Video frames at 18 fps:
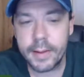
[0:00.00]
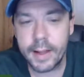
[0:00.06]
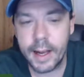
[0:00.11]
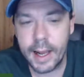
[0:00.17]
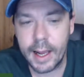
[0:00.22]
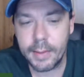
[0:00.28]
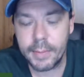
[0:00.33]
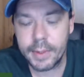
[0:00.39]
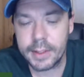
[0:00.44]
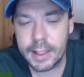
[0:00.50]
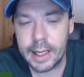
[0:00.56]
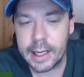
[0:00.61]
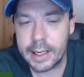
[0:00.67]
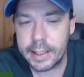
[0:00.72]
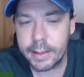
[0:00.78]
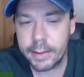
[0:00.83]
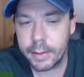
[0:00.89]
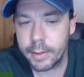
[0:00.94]
that happens,
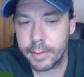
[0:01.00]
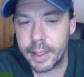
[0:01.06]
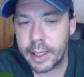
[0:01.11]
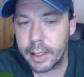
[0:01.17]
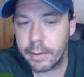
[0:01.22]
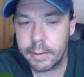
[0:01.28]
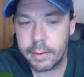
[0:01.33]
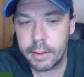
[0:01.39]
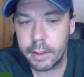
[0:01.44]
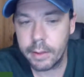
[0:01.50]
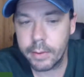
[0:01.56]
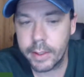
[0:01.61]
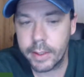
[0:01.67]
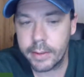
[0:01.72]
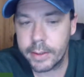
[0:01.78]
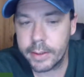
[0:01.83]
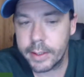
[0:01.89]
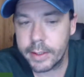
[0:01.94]
I hear about
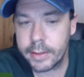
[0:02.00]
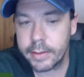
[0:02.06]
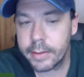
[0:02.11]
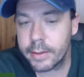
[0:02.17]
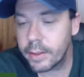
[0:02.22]
around here.